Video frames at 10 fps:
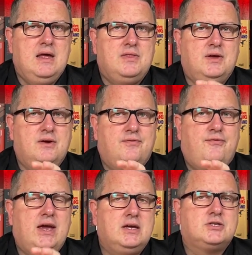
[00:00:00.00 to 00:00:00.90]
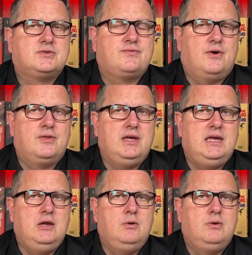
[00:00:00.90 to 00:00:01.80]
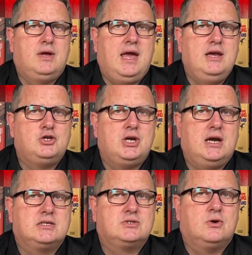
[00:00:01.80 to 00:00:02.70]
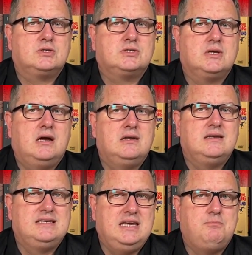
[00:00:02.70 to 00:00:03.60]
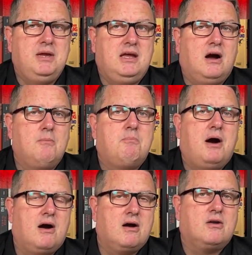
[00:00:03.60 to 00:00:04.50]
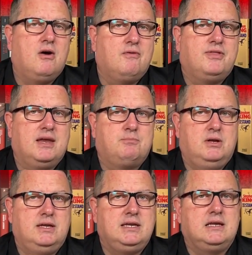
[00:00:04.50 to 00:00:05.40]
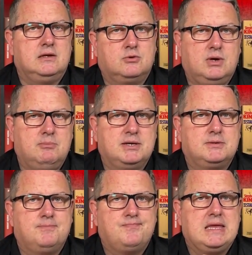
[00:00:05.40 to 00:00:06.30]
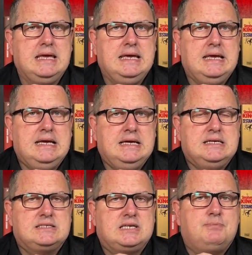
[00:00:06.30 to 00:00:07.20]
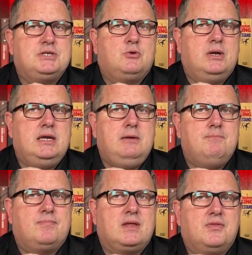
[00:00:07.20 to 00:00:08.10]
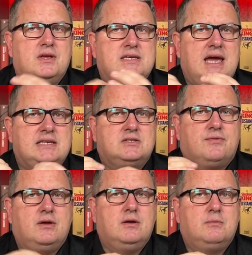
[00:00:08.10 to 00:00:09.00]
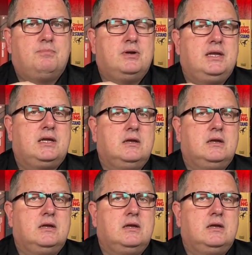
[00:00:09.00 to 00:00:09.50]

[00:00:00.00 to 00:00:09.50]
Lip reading: The figures for the EU-UK shared stocks did become part of that political agreement. Subsequently, the text of the political